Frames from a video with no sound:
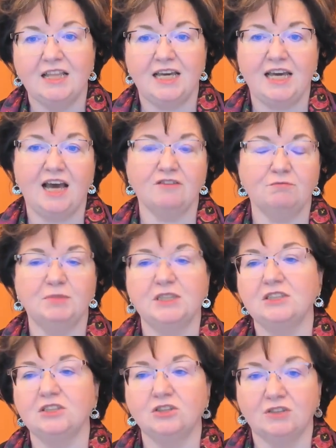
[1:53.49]
they have
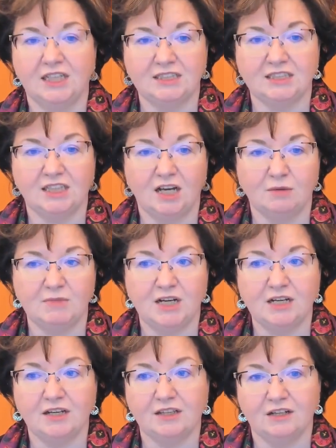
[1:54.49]
built trust
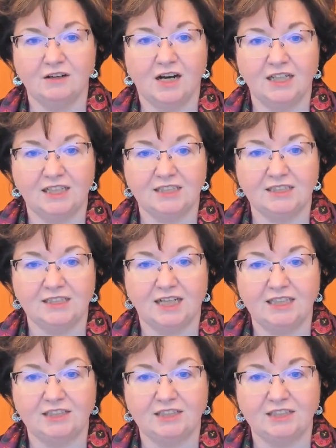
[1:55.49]
among their audience.